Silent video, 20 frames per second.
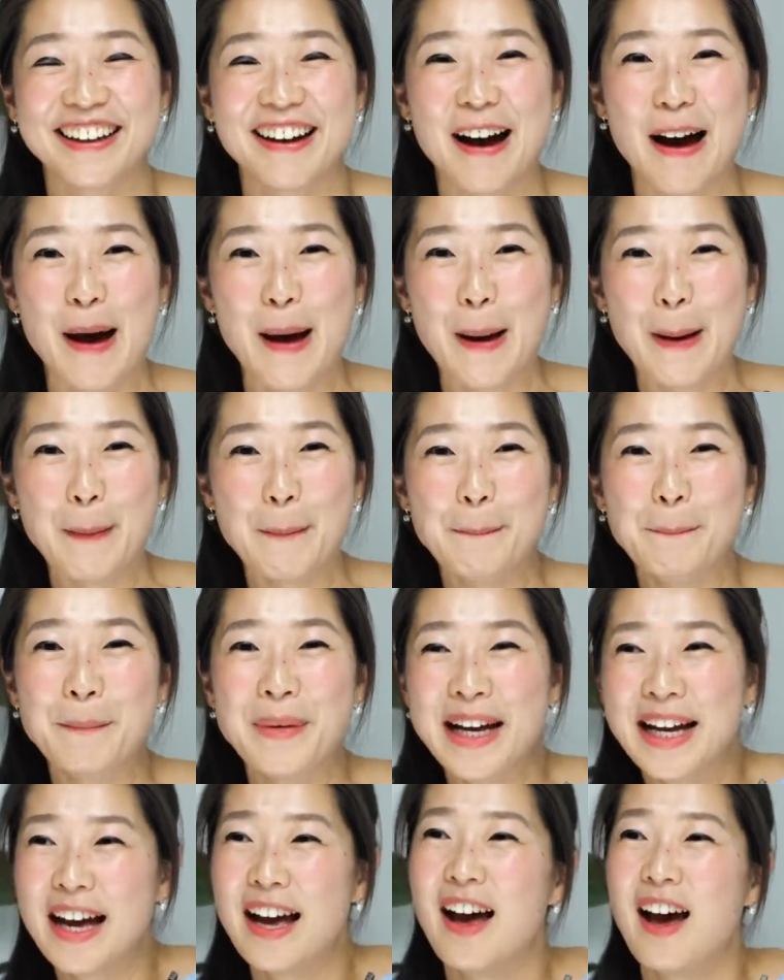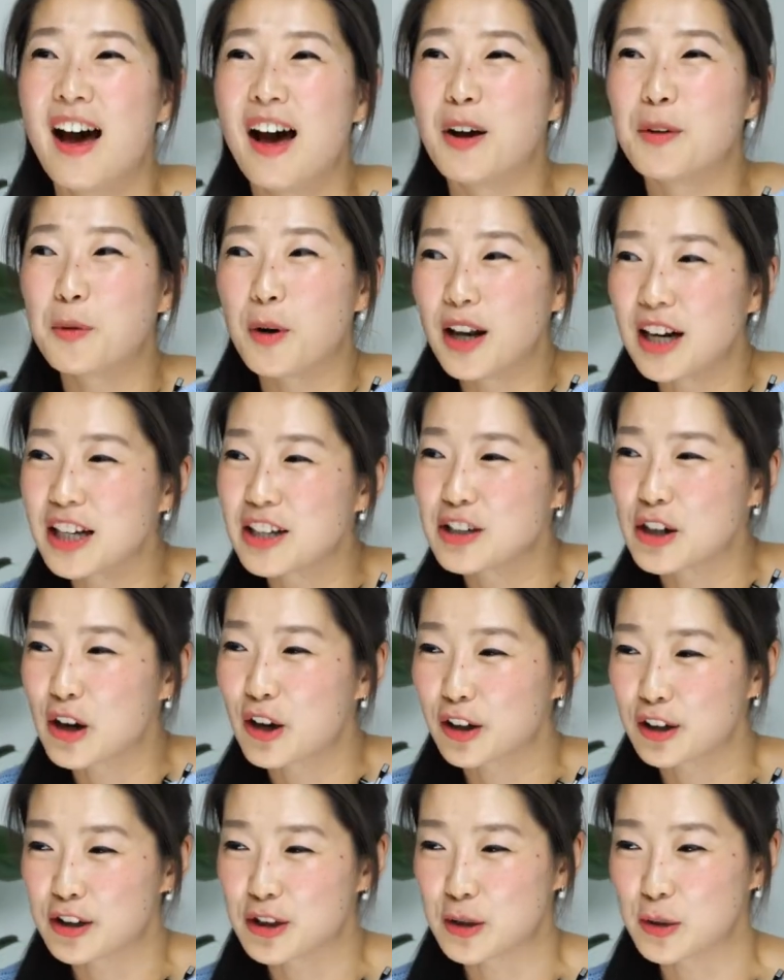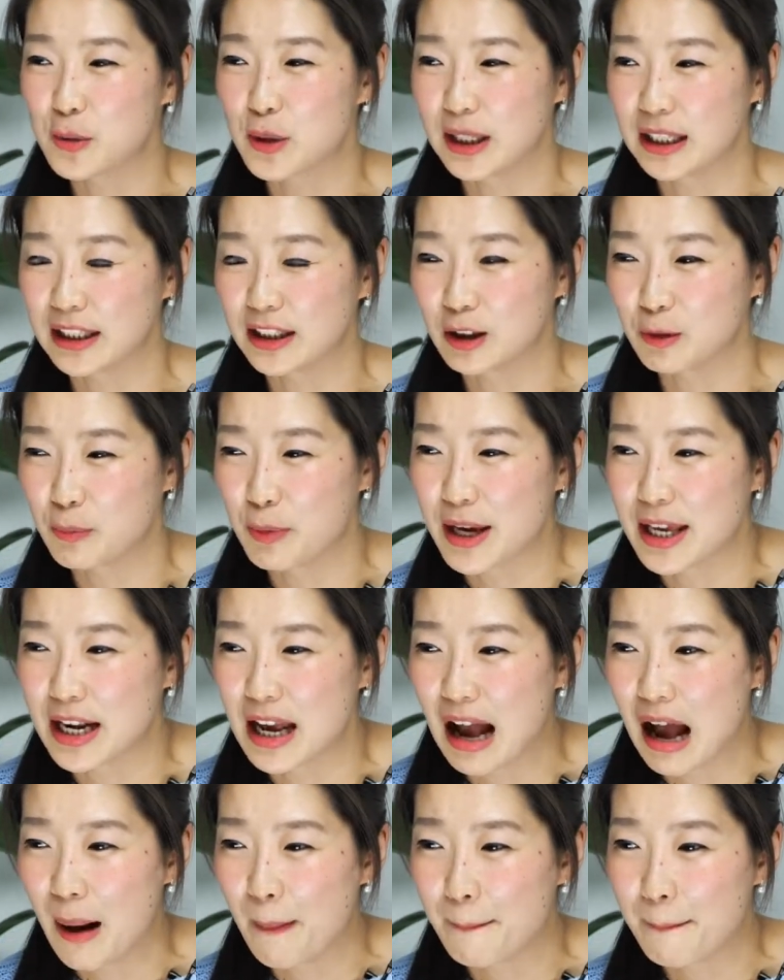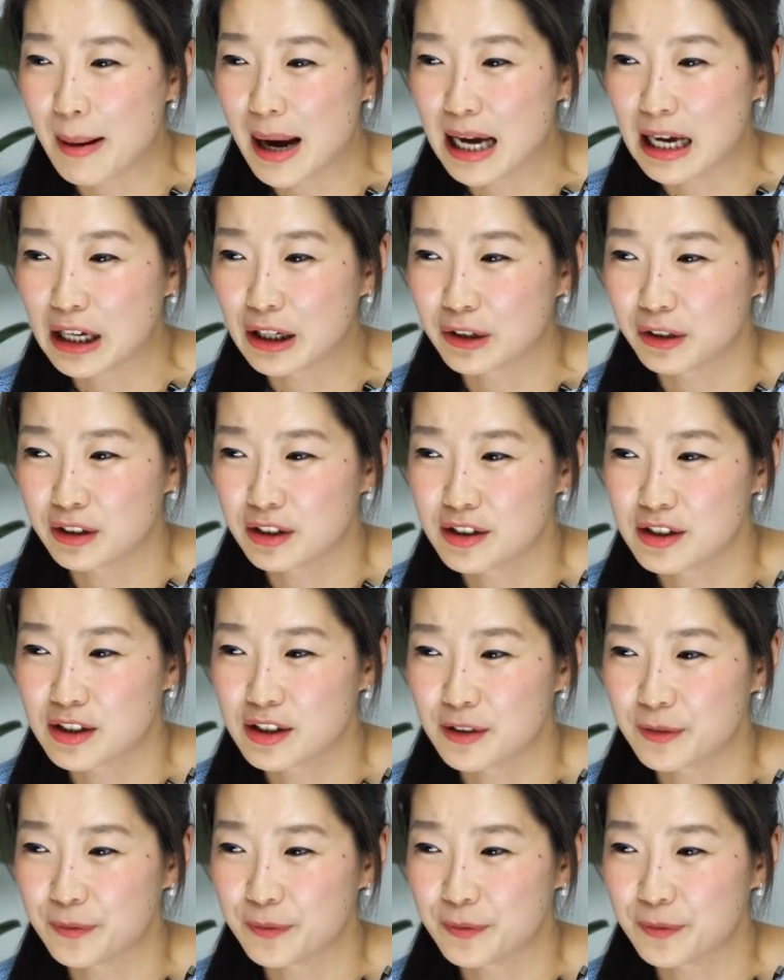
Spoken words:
I want to talk to you a little bit about,